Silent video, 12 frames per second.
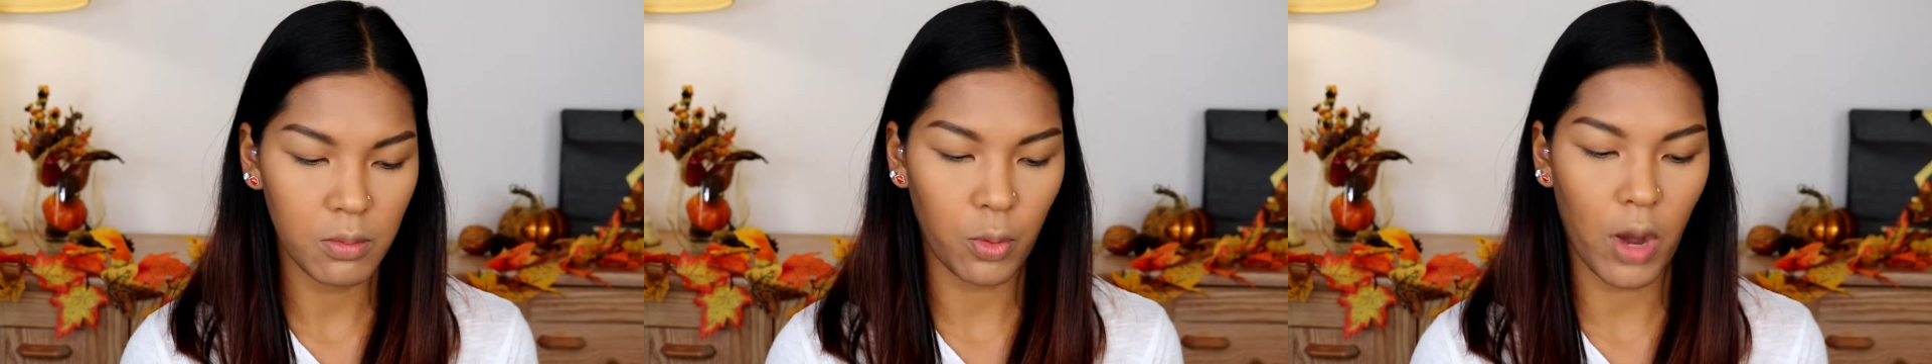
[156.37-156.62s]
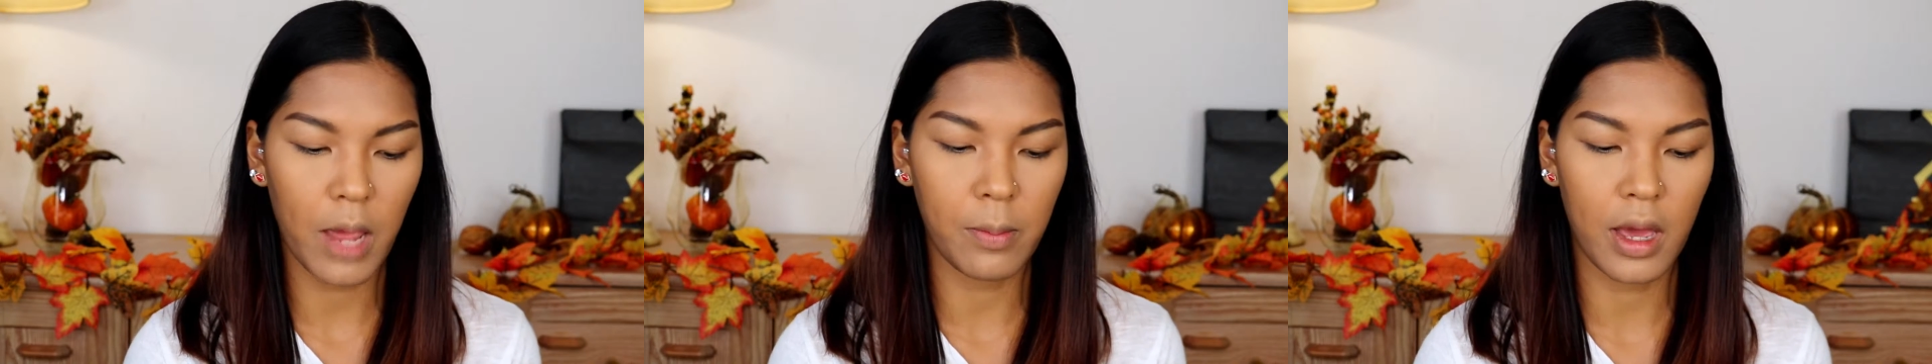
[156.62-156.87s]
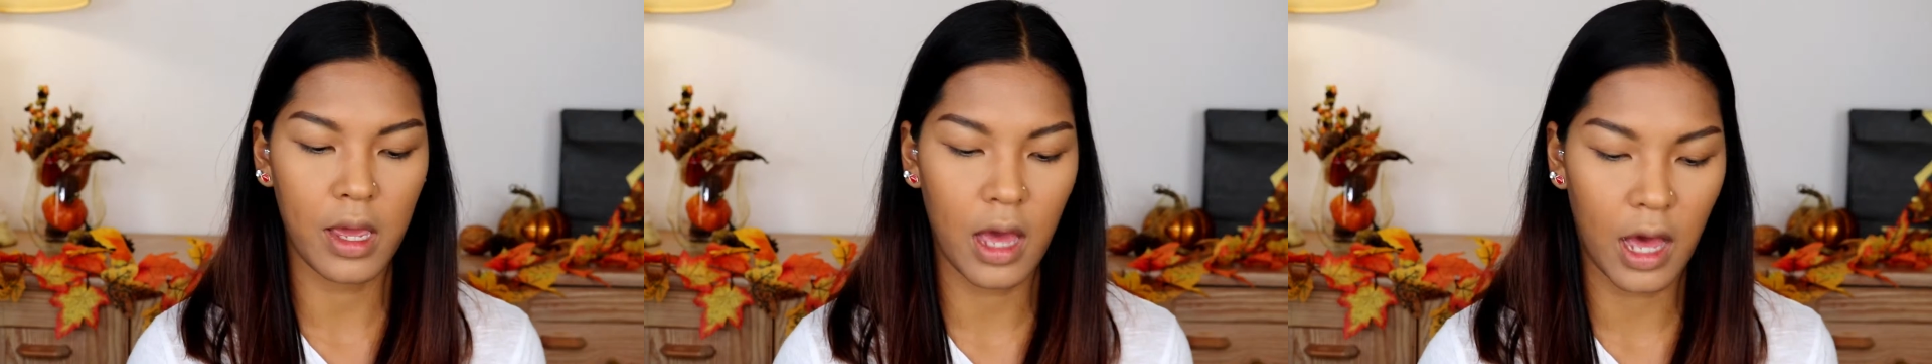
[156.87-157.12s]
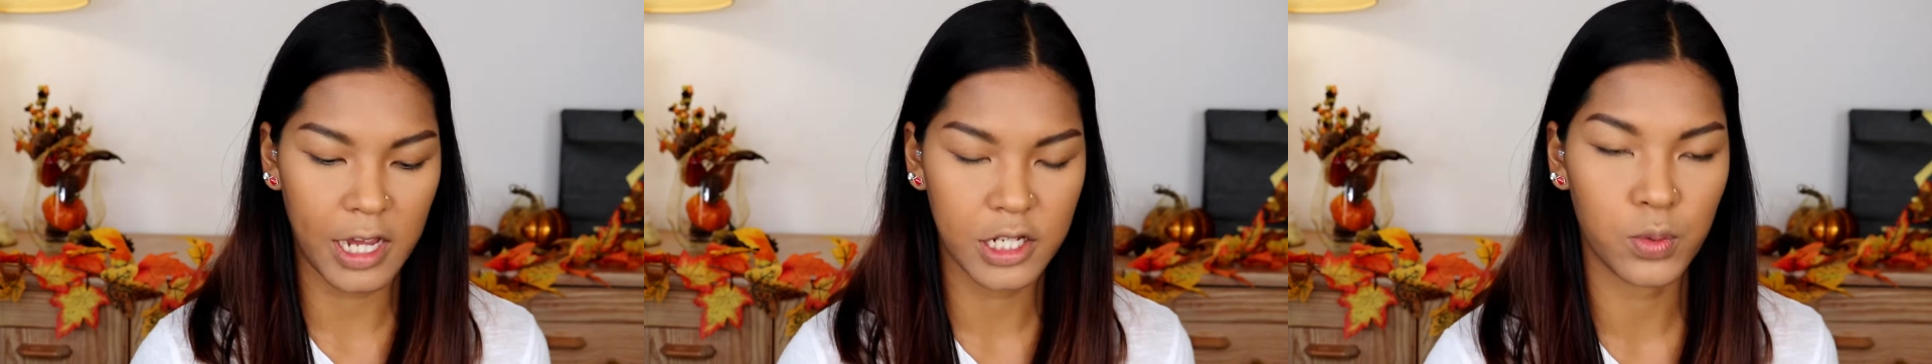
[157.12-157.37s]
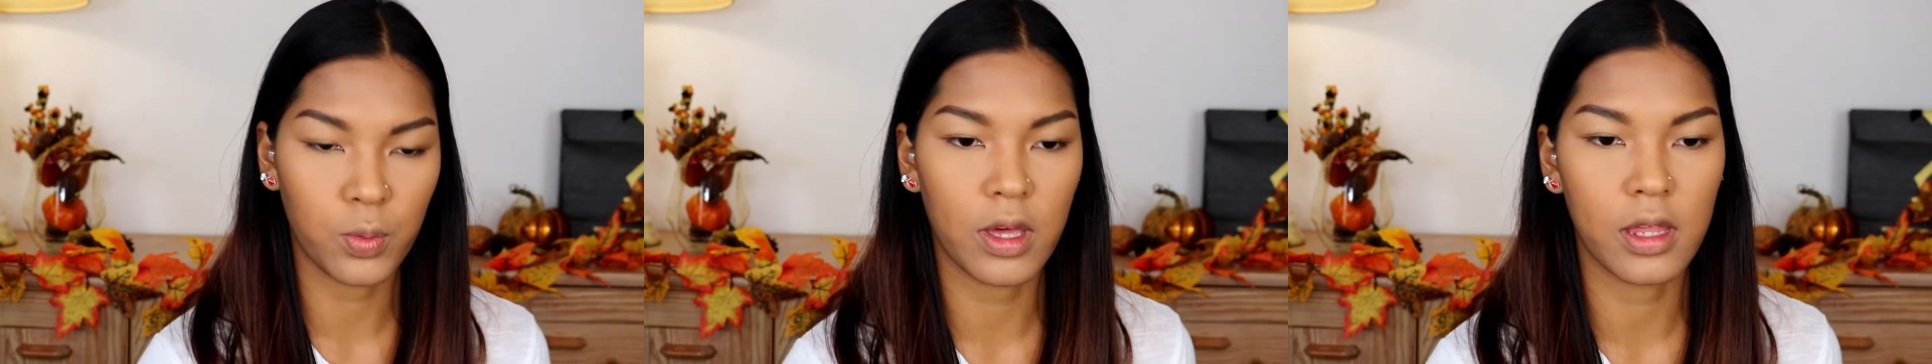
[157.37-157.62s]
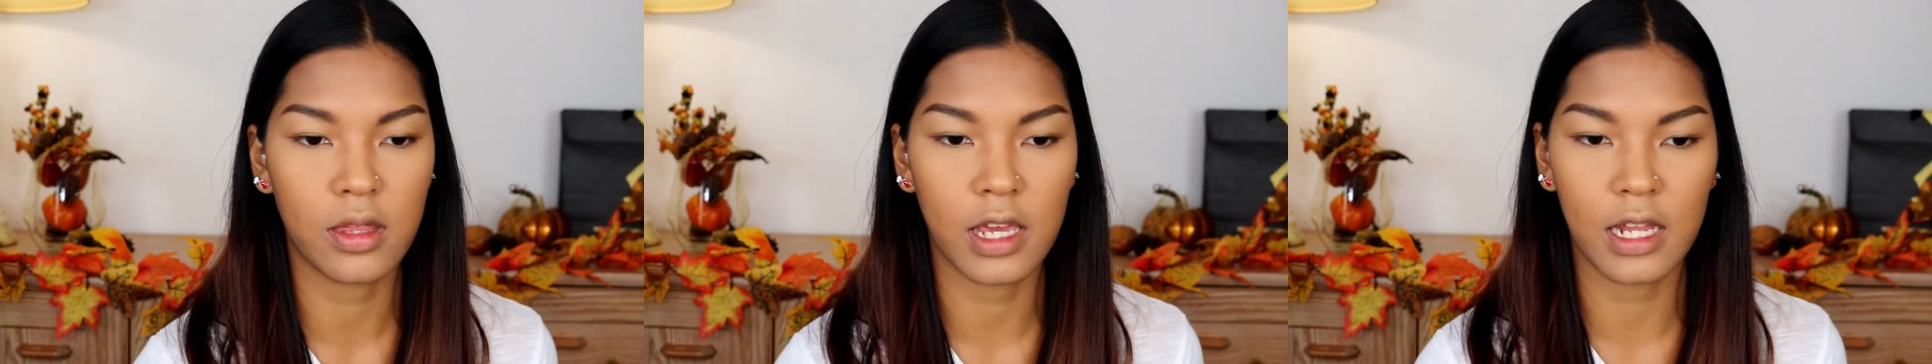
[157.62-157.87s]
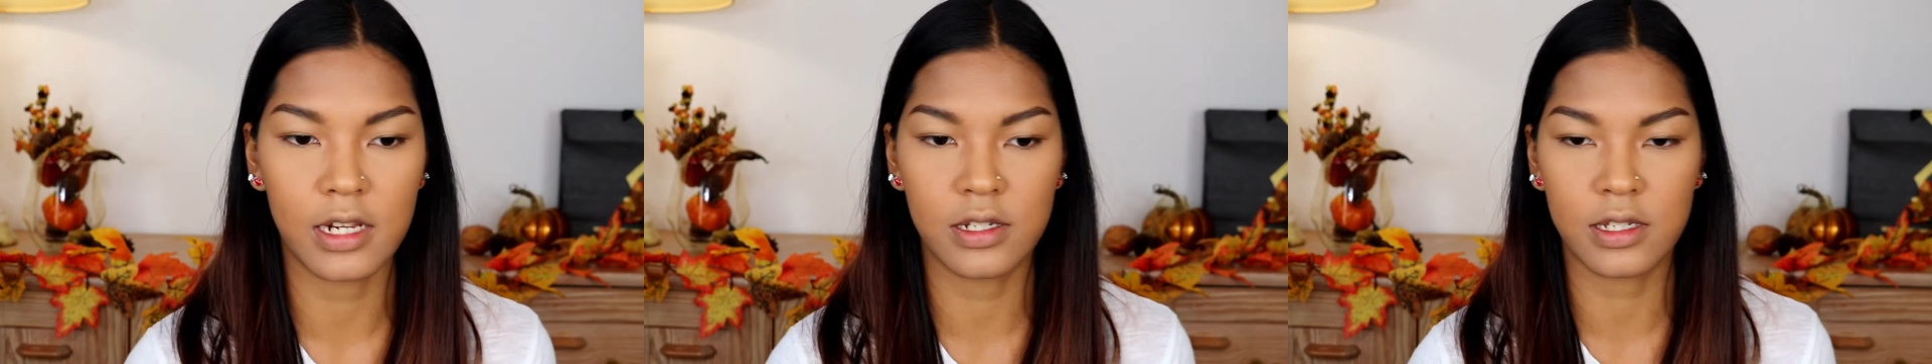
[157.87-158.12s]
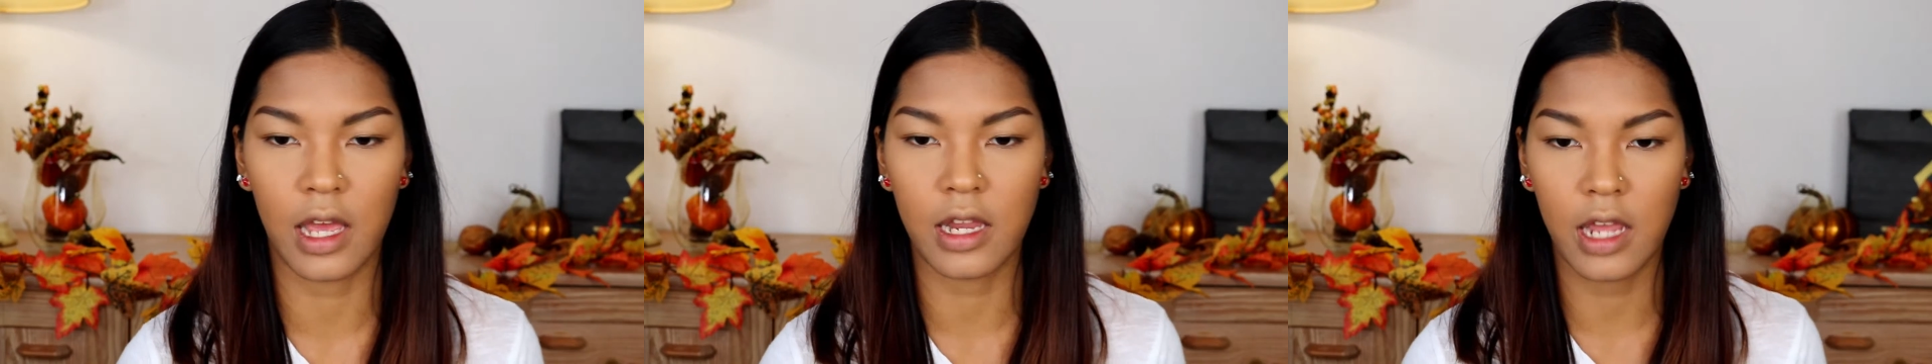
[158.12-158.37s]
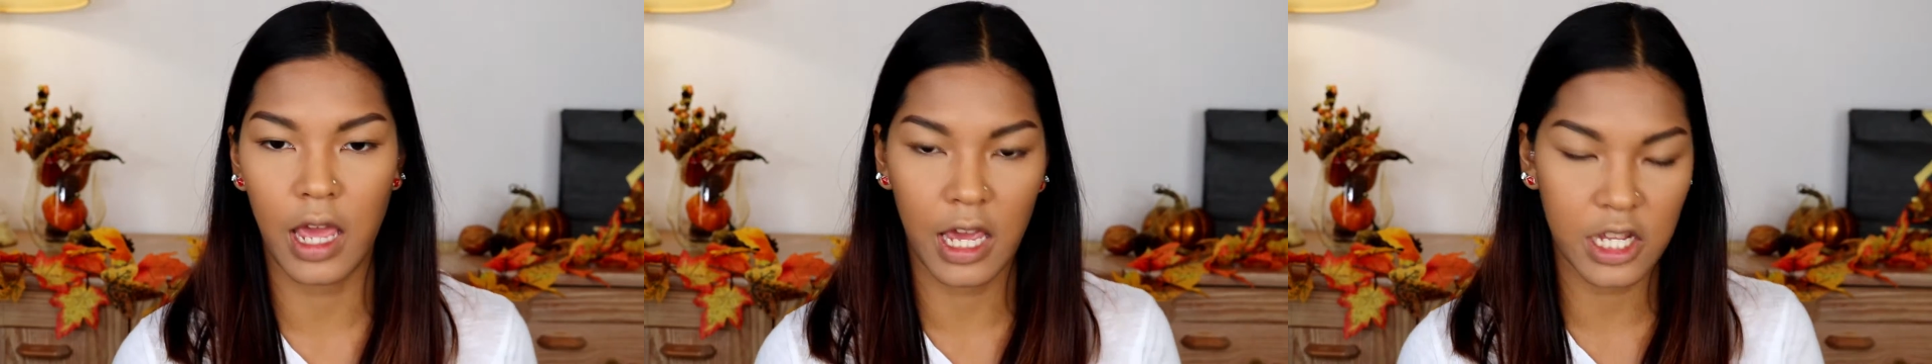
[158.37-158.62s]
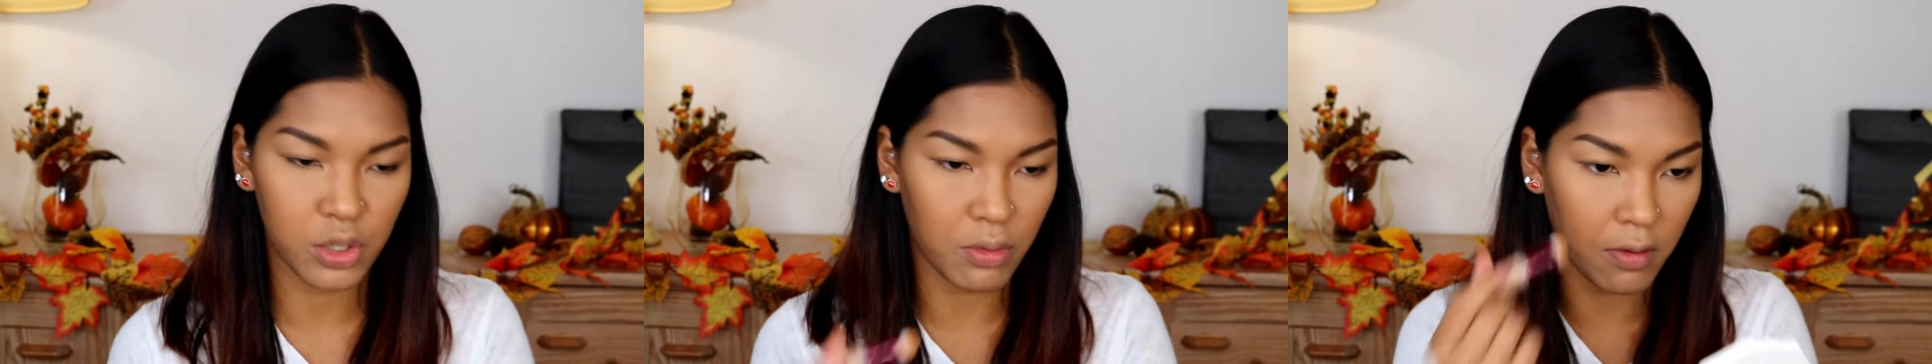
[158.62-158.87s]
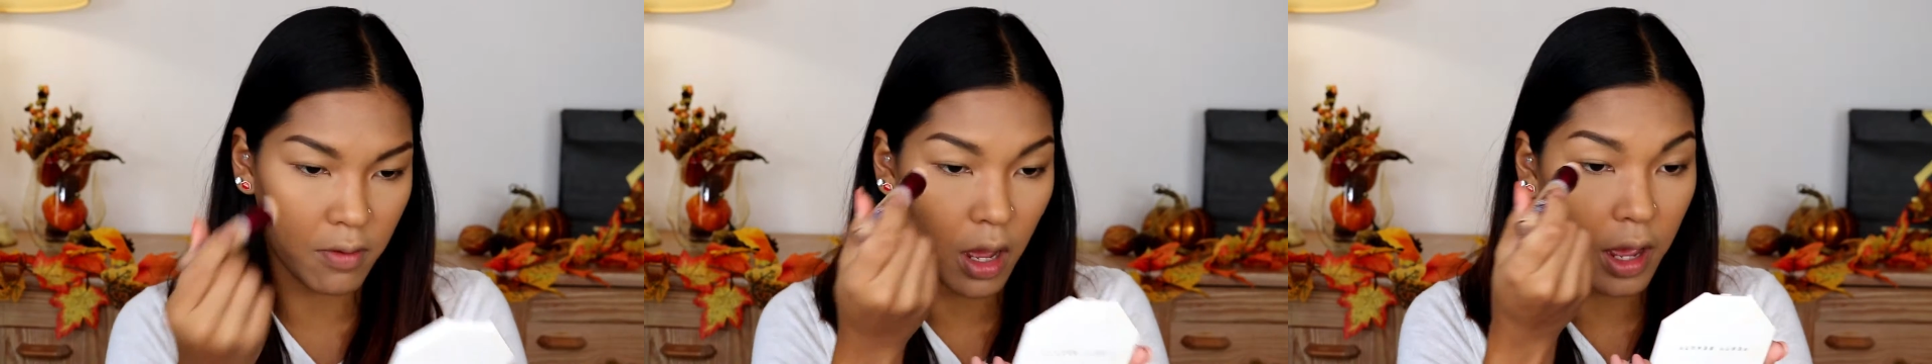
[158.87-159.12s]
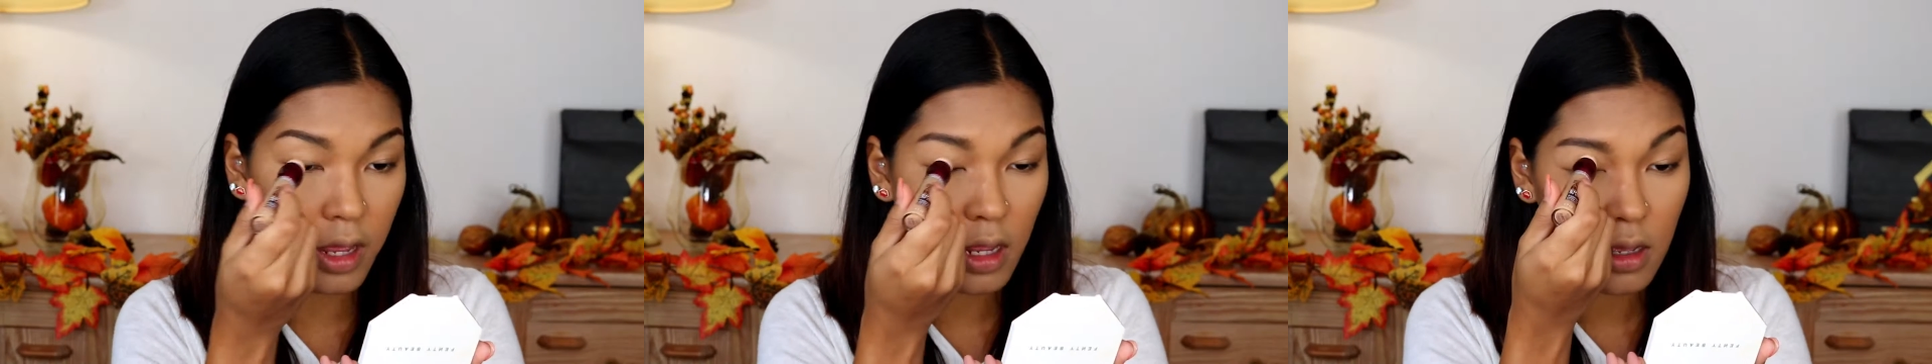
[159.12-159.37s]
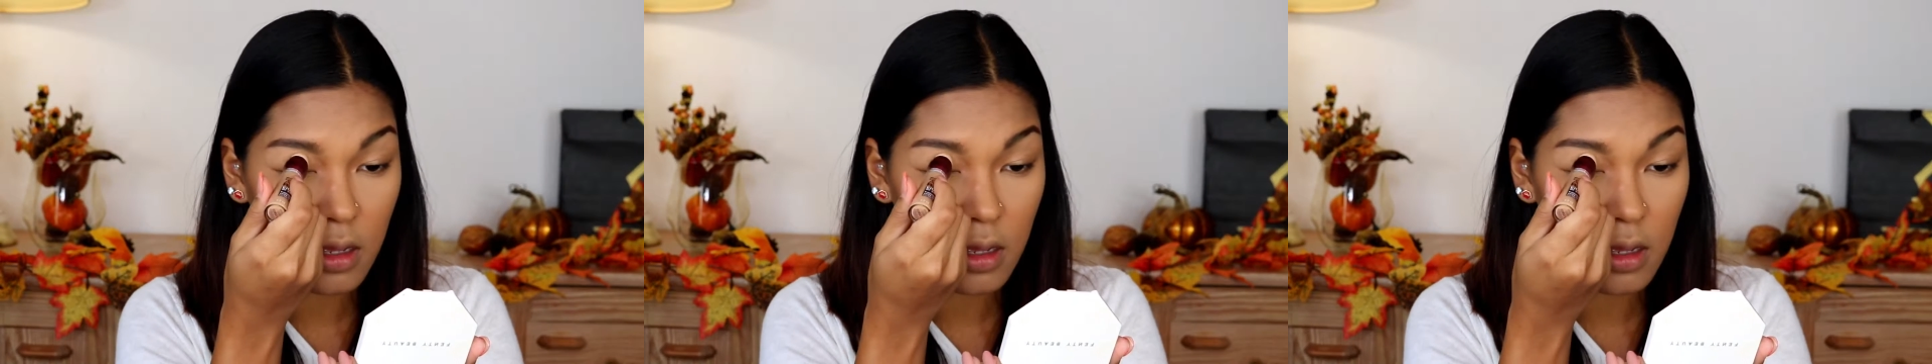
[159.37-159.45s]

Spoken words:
prime my eyes with Instant Age Revive.